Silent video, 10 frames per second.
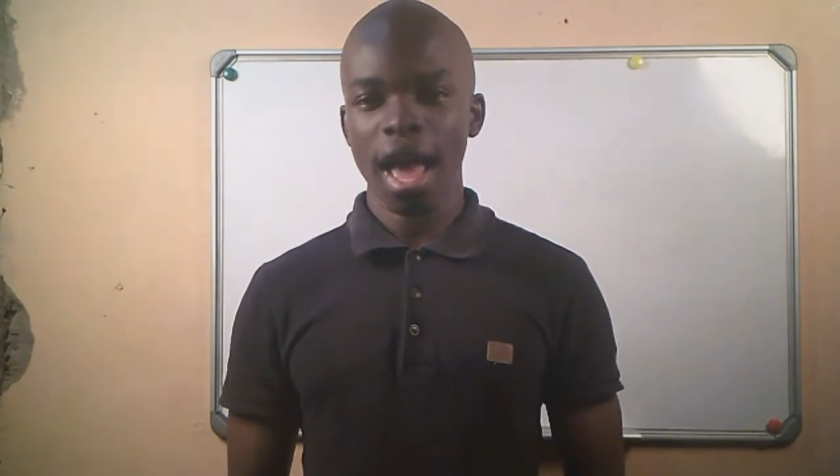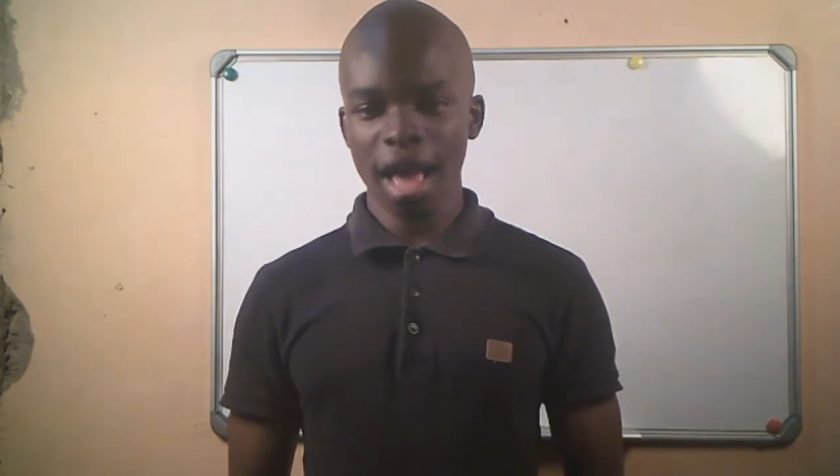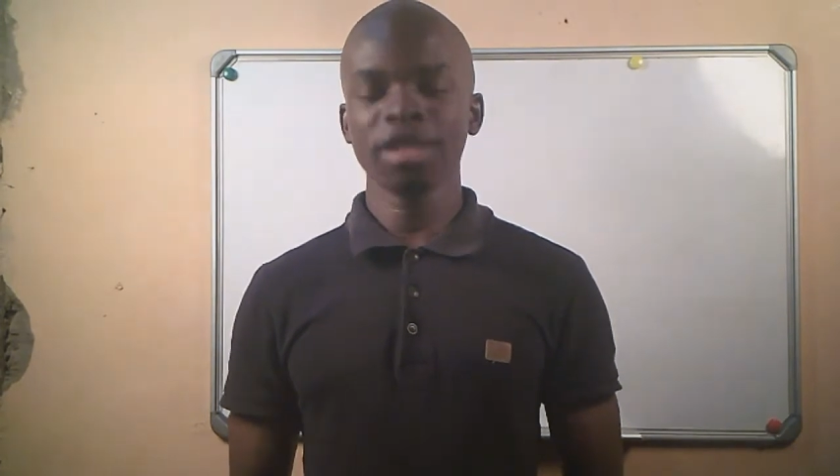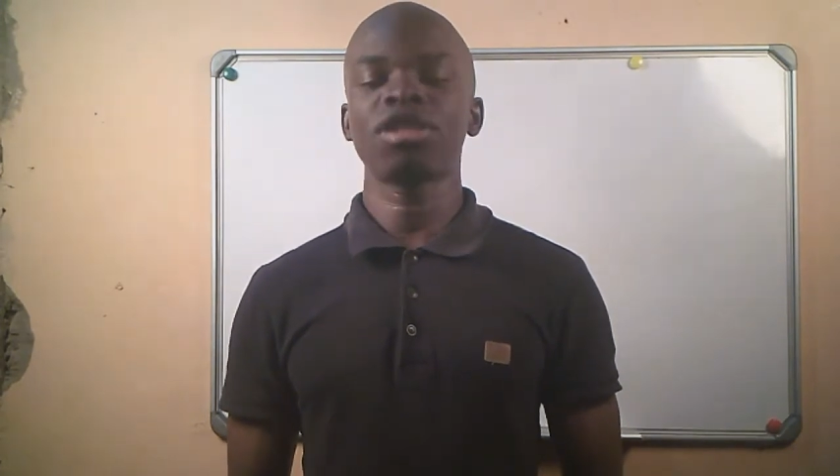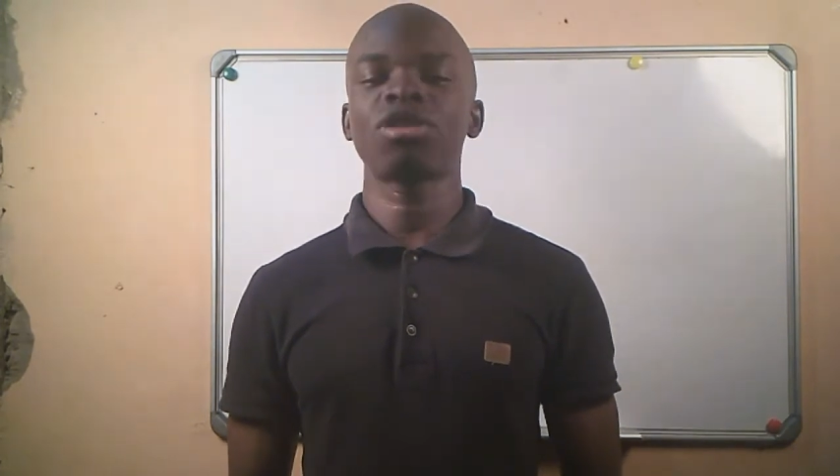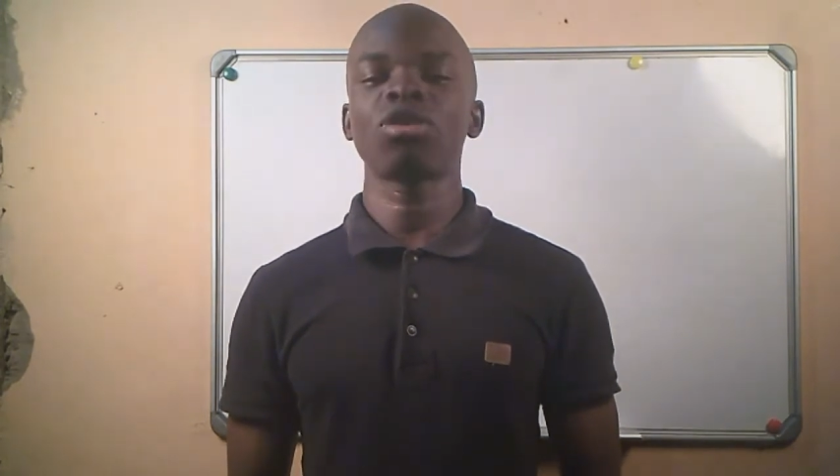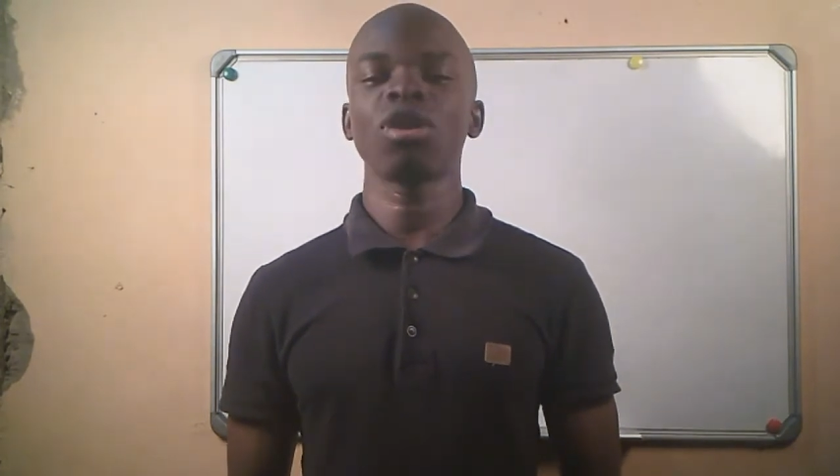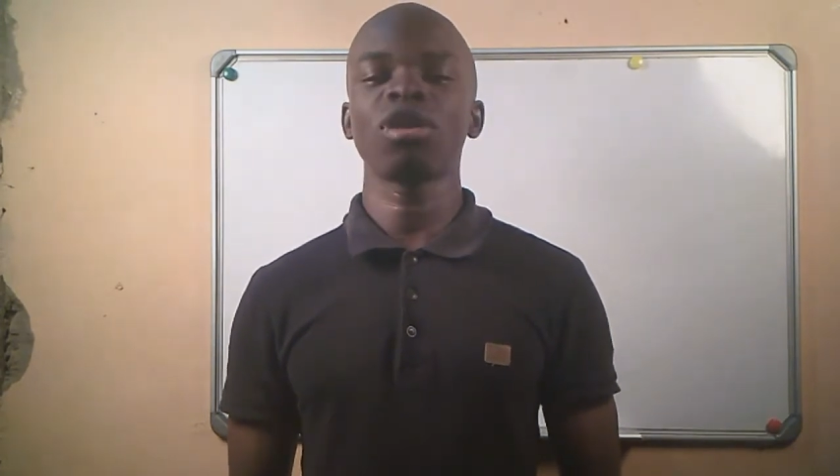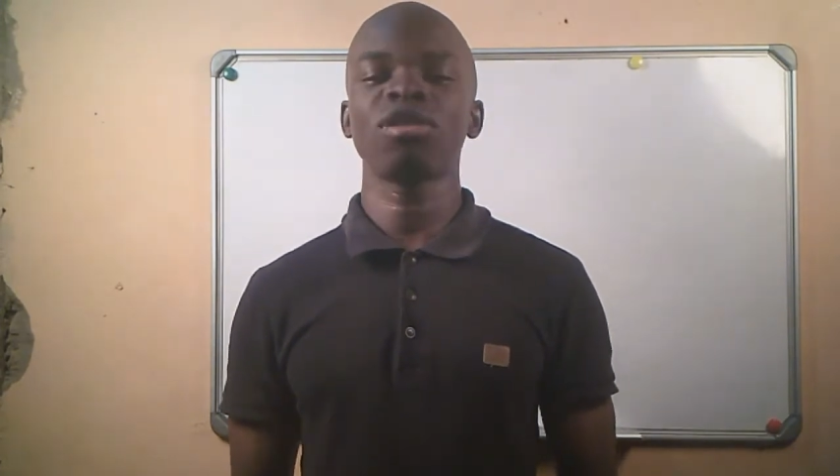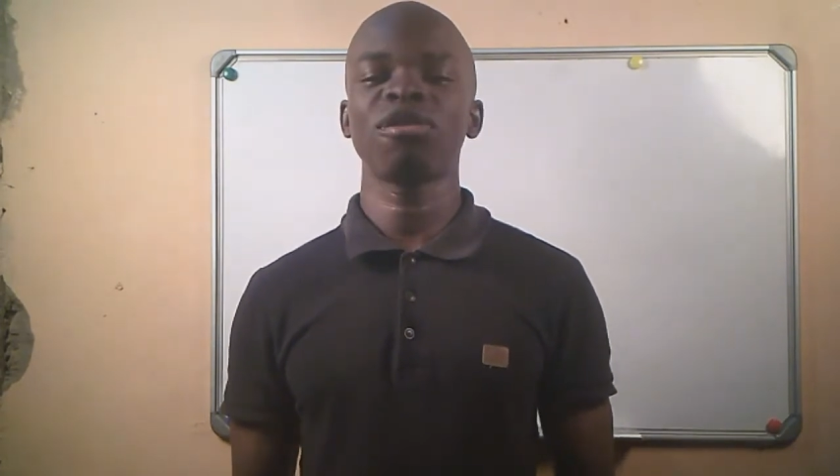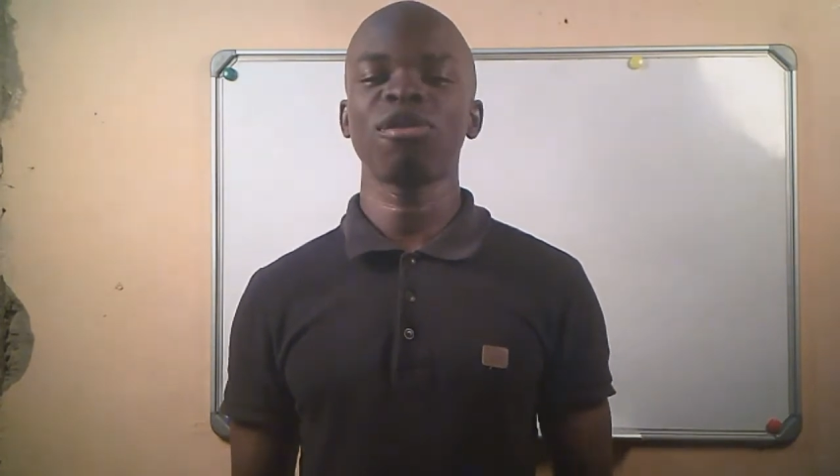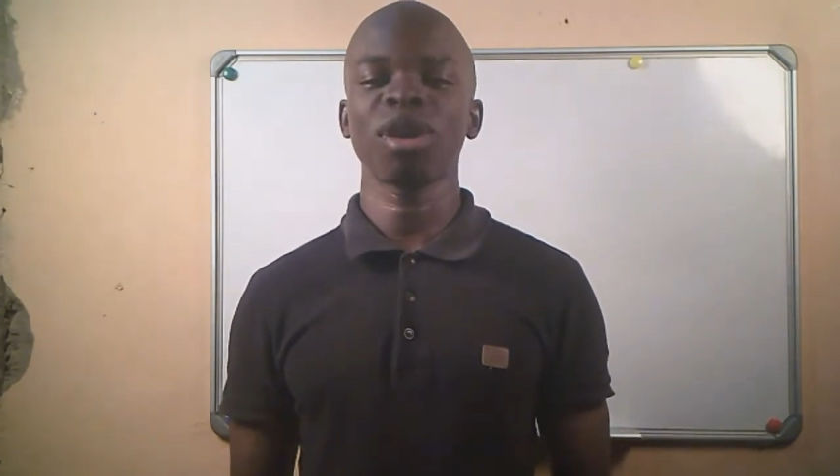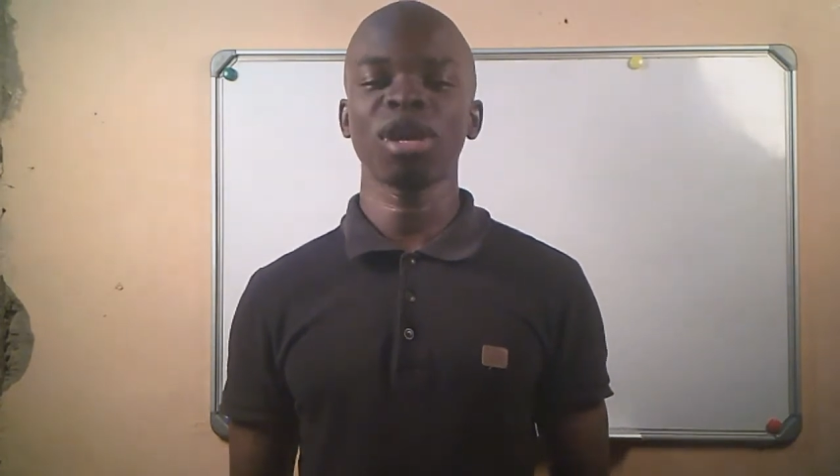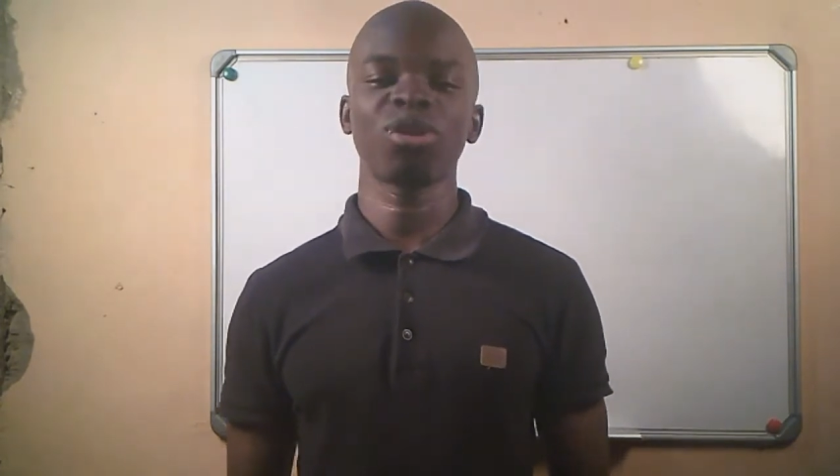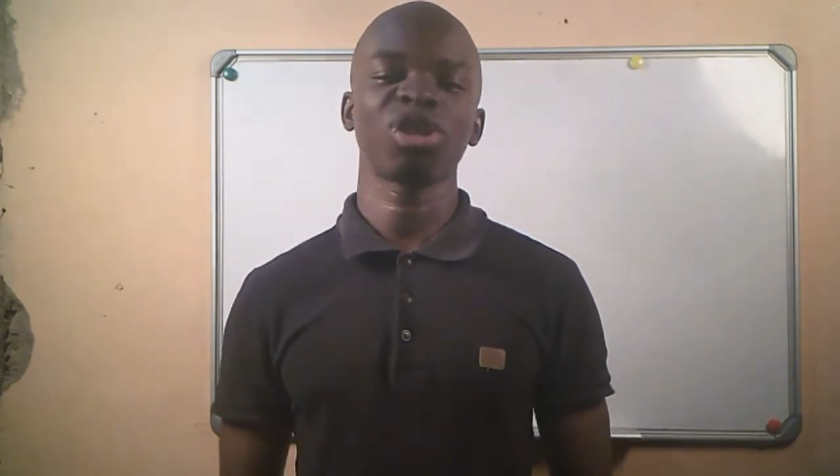And don't
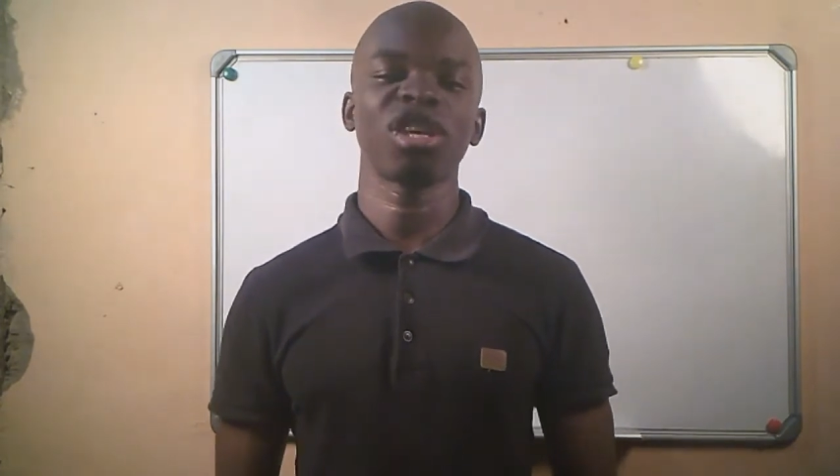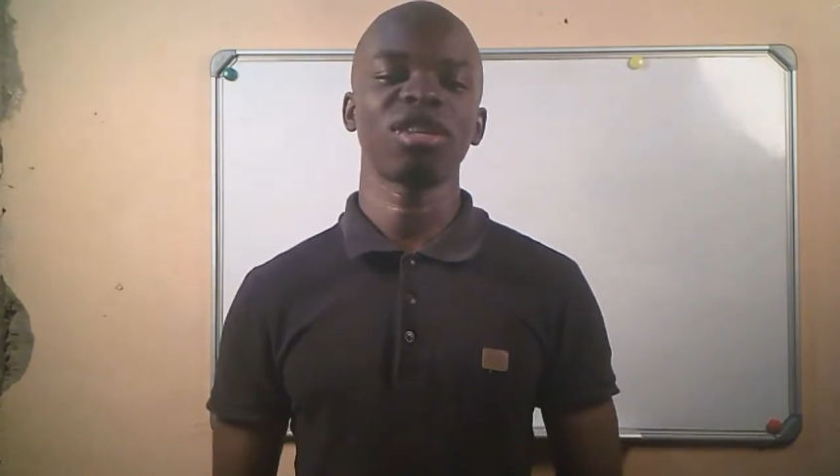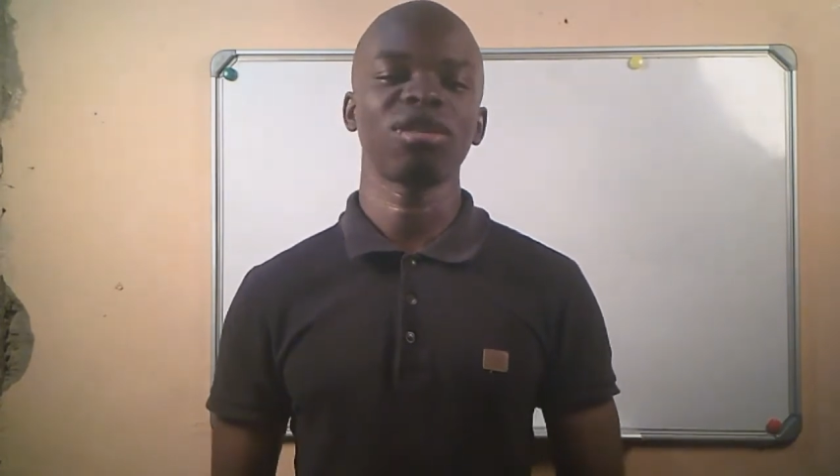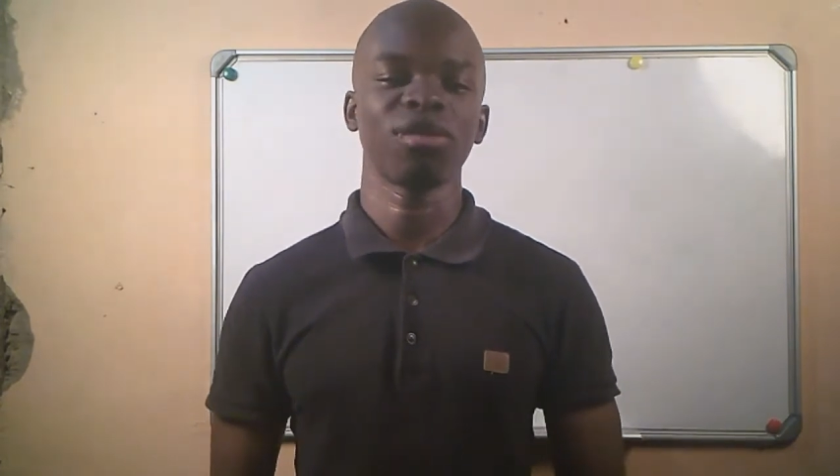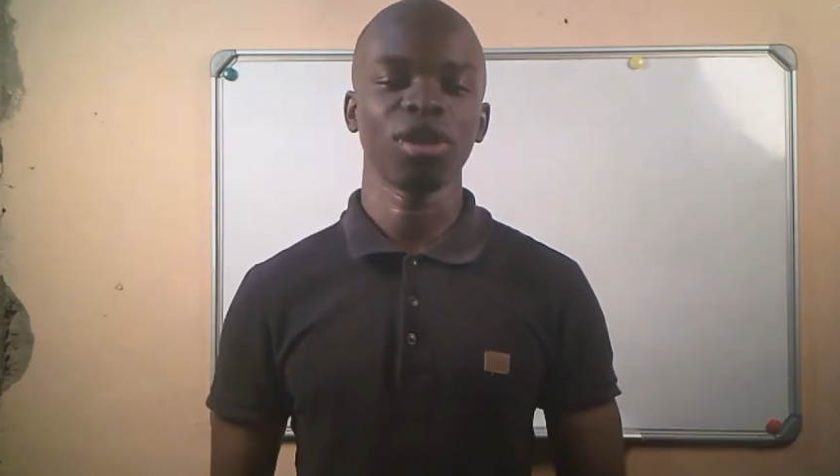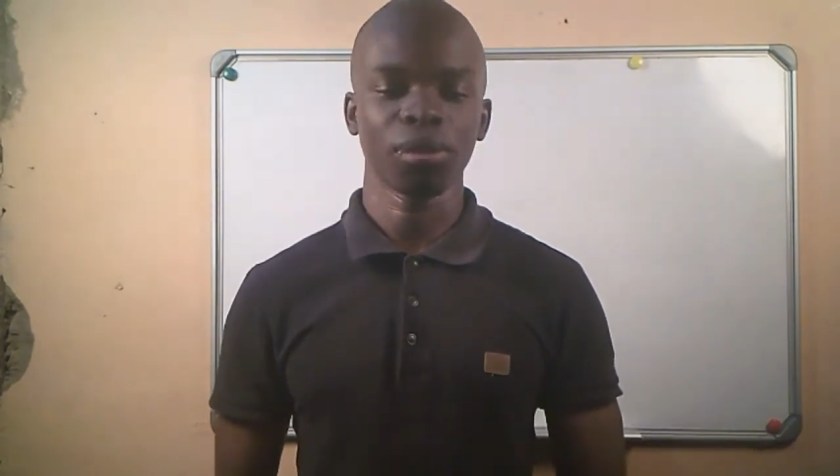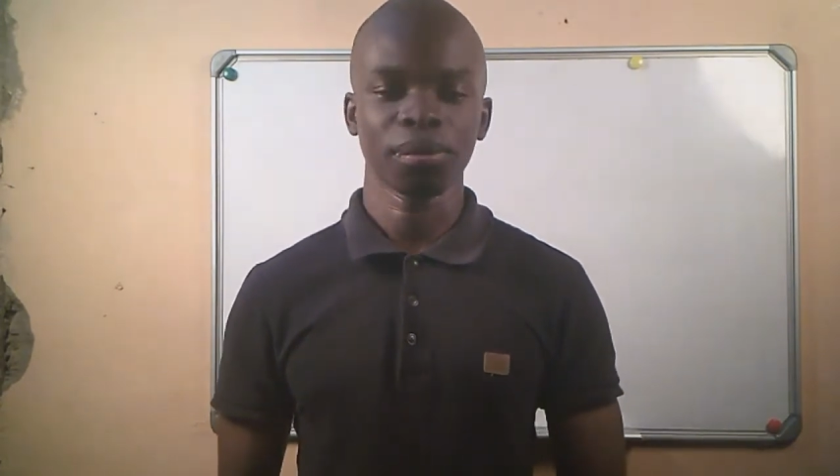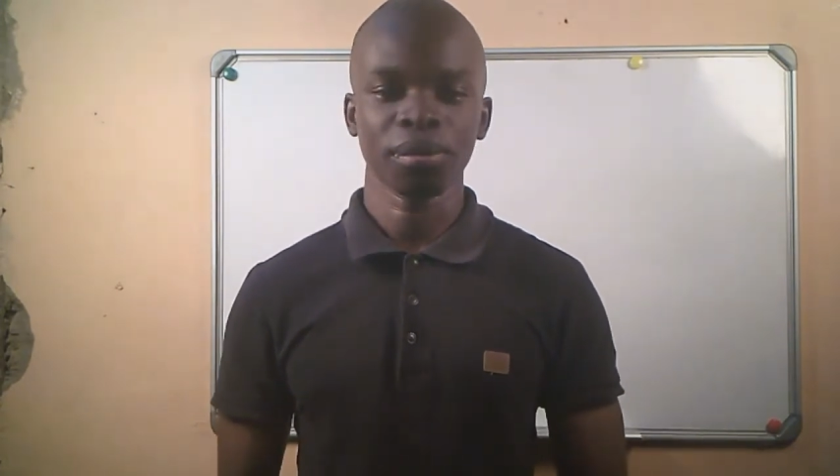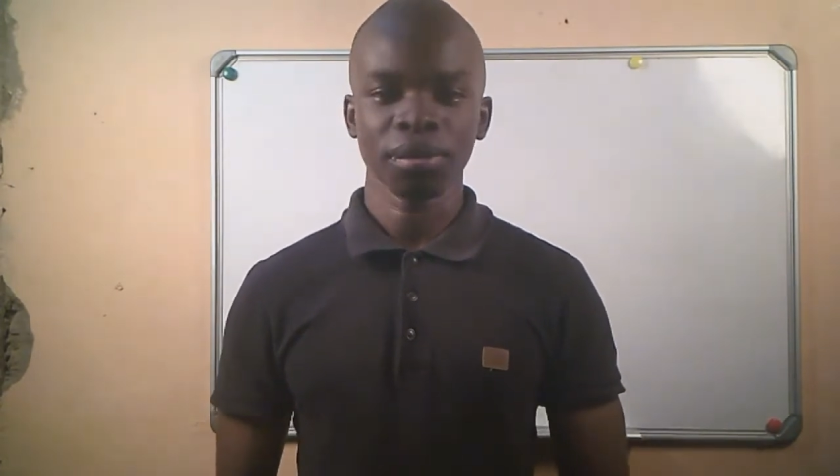forget to share this video.